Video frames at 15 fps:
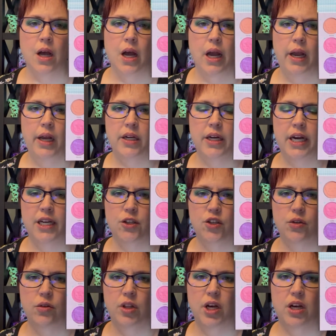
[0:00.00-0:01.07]
And I
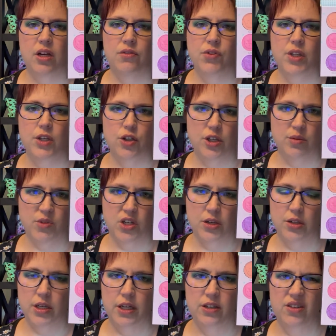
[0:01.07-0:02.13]
do love the
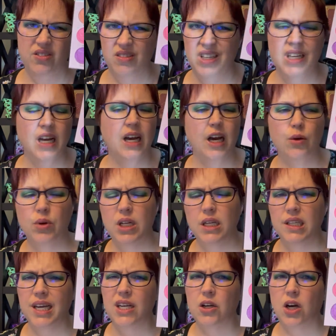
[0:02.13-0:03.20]
shimmers. I really
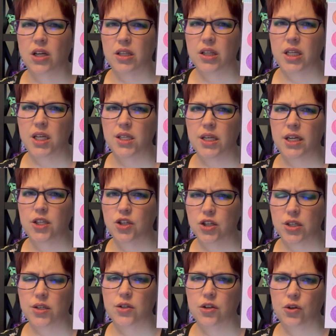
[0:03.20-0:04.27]
like all of these. I
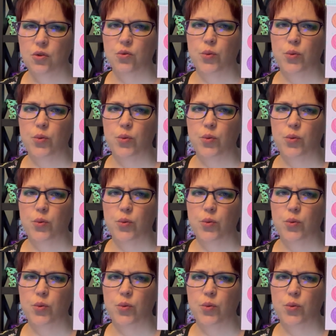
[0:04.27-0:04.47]
just don't